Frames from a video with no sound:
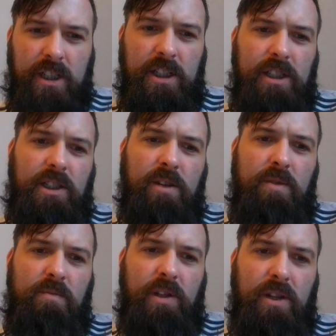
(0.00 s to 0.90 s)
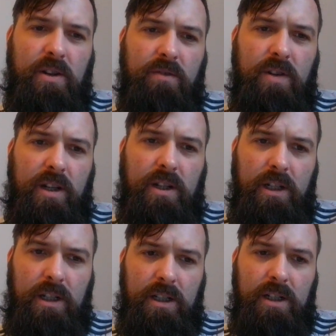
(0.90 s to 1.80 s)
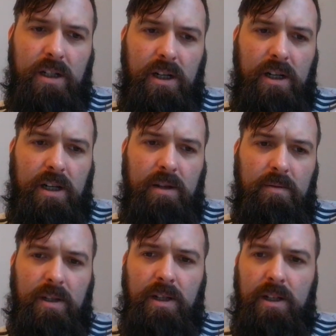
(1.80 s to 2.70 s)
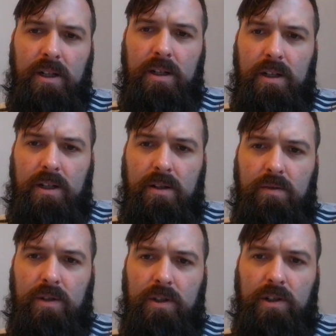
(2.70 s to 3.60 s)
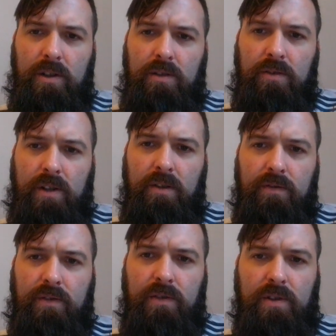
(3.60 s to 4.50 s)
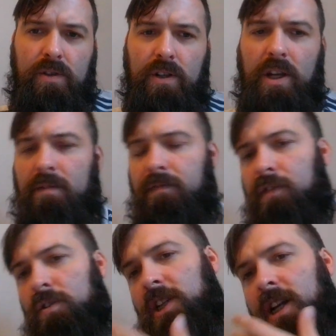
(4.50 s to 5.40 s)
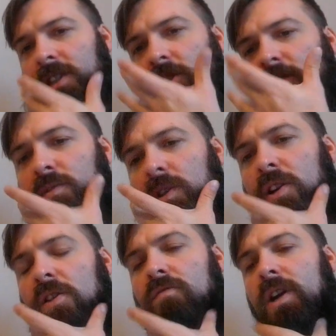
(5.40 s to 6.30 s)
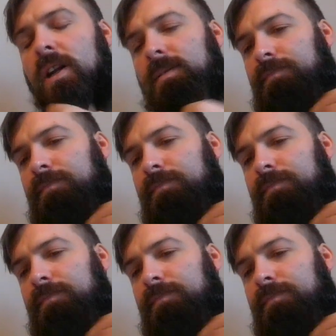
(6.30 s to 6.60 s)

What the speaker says: actually in tier one with the non-runner. Um, 1, 2, 3, 4. Yeah, 4 selections with the non-runner.